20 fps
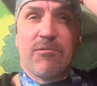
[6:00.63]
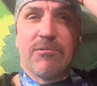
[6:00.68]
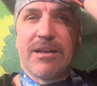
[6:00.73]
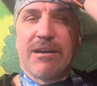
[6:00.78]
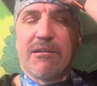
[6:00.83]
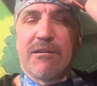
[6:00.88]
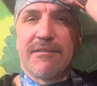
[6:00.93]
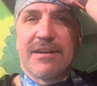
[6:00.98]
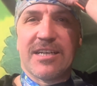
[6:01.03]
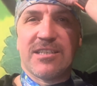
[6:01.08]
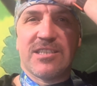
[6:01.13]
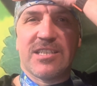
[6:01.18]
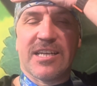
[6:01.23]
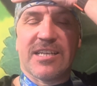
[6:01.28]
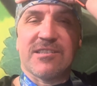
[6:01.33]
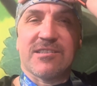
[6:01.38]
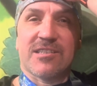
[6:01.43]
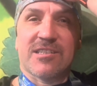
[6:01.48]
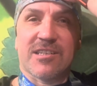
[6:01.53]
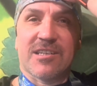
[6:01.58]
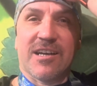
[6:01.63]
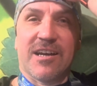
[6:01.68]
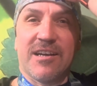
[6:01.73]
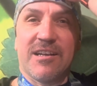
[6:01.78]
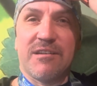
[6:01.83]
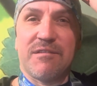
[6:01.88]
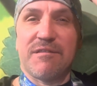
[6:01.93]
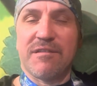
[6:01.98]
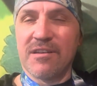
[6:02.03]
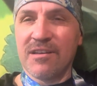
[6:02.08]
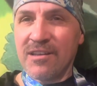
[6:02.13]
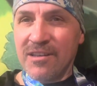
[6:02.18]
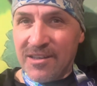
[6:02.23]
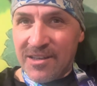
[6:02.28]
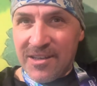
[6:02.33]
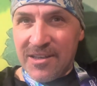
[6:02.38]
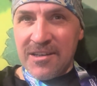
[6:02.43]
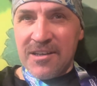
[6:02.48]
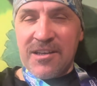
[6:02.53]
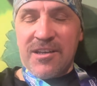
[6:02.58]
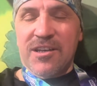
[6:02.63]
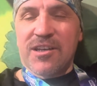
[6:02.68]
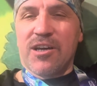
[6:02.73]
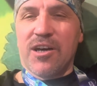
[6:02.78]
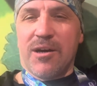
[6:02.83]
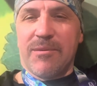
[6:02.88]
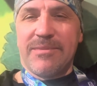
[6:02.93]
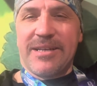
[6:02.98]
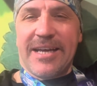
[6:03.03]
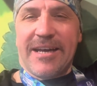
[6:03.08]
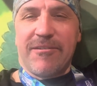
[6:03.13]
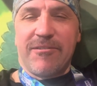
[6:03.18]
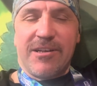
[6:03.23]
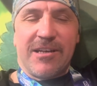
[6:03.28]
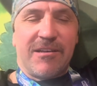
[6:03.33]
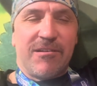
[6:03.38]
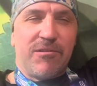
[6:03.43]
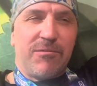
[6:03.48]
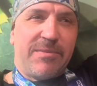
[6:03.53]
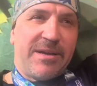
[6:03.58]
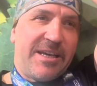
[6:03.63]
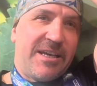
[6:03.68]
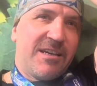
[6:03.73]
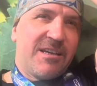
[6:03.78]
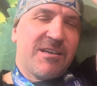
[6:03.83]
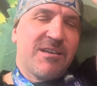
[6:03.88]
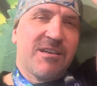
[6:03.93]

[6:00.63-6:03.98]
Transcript: Now I've had a chance to kind of calm down a little bit.